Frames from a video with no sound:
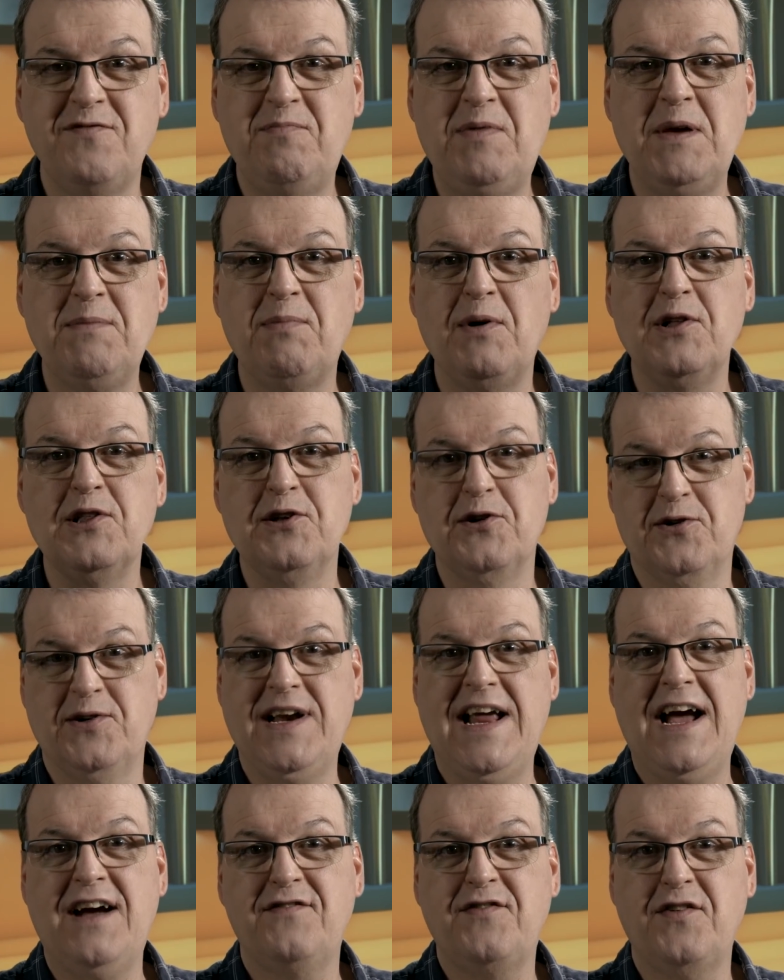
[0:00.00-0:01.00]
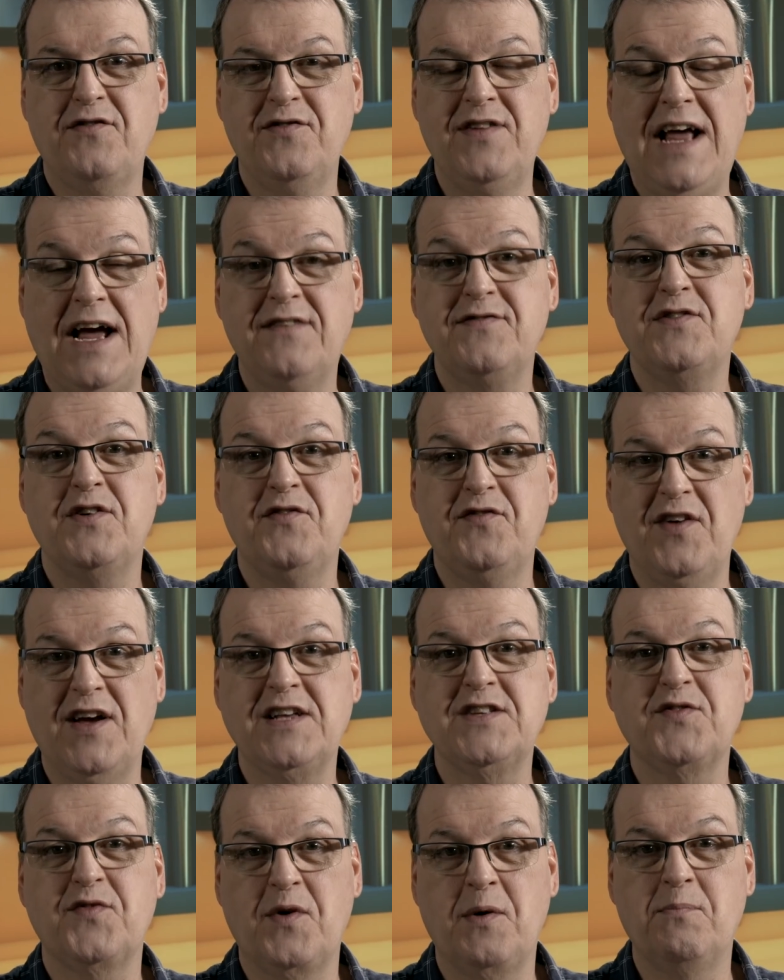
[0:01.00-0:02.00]
of people learned After
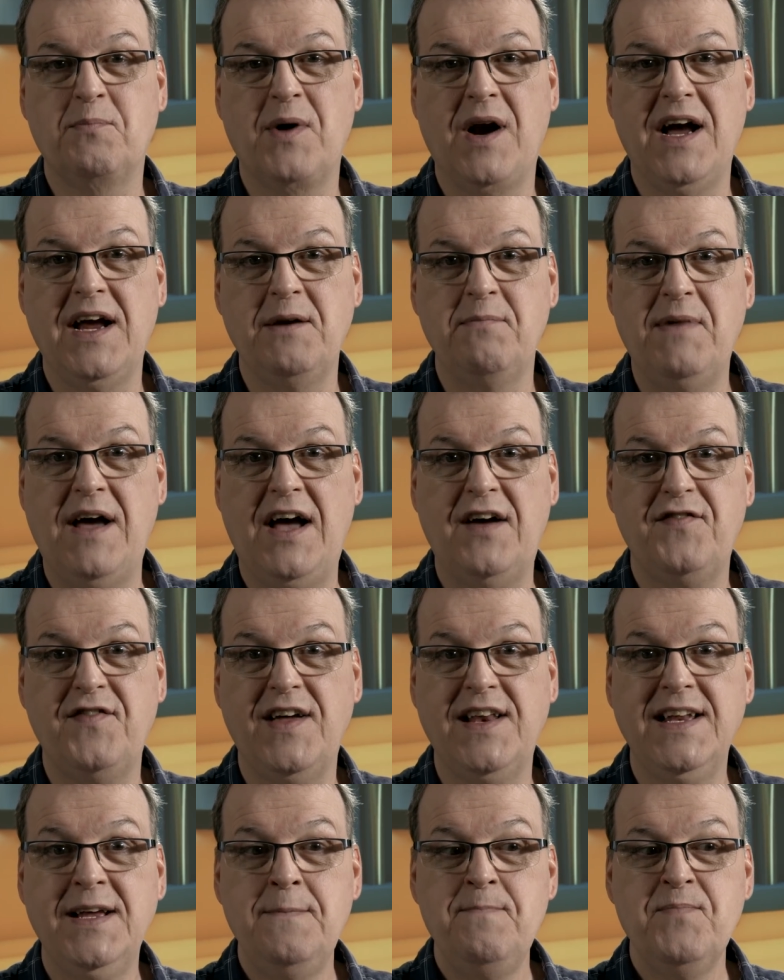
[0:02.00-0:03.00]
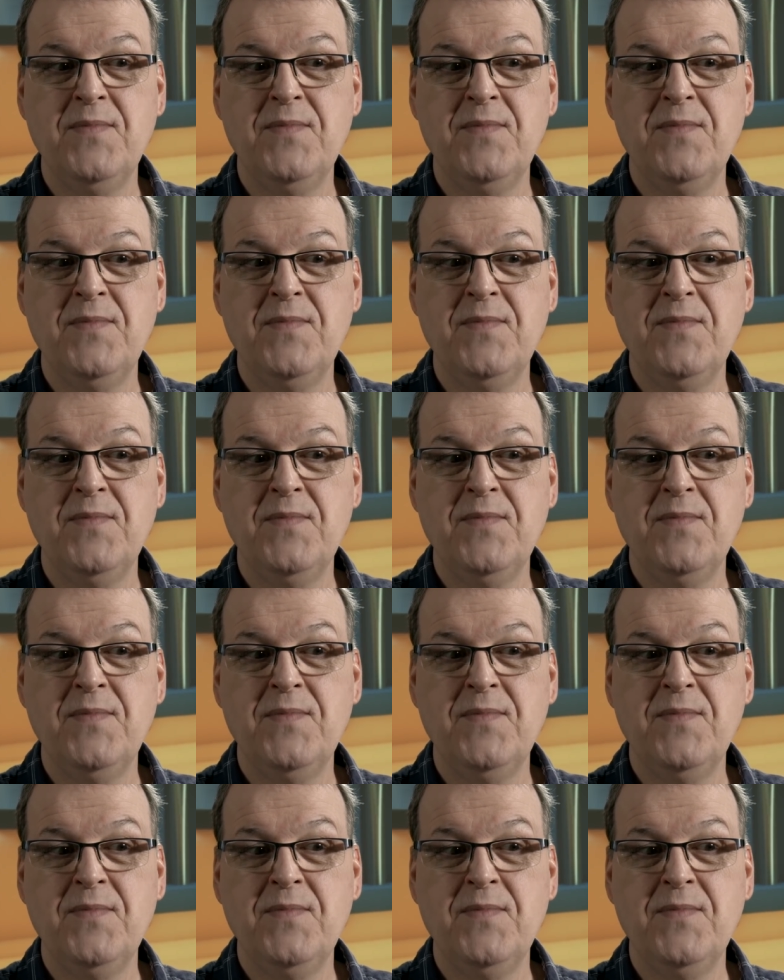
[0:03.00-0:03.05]
Effects from Brian Maffitt.